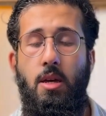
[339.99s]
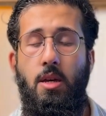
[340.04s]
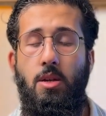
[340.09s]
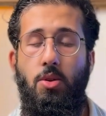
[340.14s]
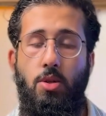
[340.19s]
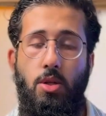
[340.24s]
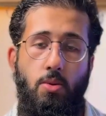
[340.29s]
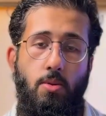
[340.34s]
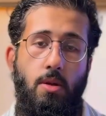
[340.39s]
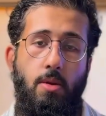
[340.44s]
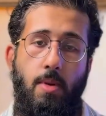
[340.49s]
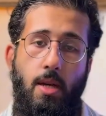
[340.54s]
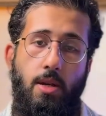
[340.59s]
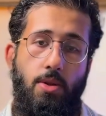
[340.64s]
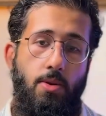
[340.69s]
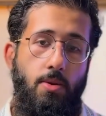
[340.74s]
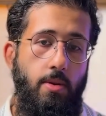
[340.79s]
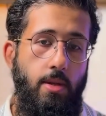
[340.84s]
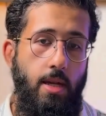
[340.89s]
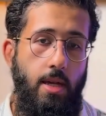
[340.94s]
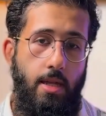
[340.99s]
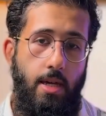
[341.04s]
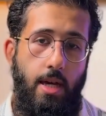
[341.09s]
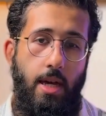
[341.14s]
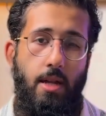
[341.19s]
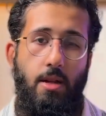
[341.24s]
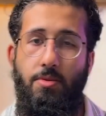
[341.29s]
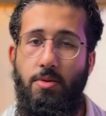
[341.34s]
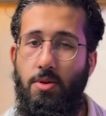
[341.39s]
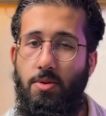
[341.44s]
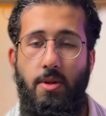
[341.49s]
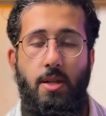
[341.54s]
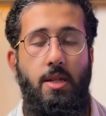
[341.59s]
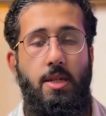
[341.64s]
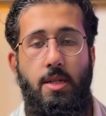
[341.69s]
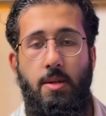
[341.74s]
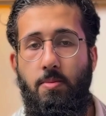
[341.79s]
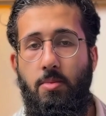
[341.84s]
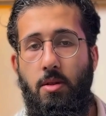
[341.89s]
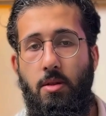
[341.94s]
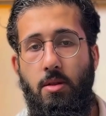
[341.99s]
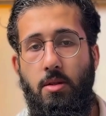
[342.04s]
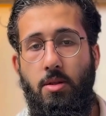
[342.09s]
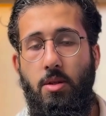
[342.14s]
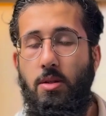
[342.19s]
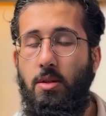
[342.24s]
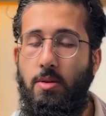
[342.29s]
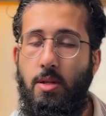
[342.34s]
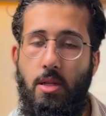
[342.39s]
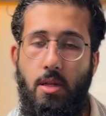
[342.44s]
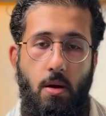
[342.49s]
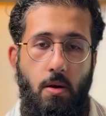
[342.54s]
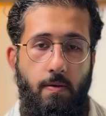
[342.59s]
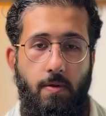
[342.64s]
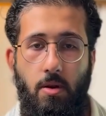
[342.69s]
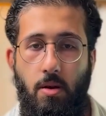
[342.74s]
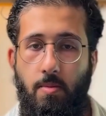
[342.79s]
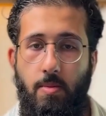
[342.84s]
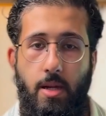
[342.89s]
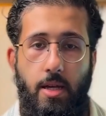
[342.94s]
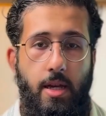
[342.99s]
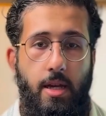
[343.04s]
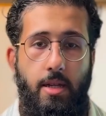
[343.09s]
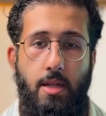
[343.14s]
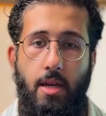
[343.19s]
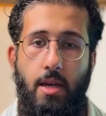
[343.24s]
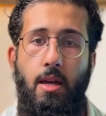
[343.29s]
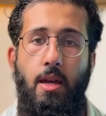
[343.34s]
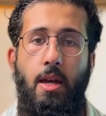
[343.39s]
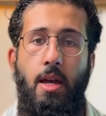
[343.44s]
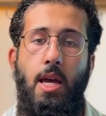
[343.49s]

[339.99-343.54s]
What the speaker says: You just want to make sure that the header is really simple. You don't need to overcomplicate it.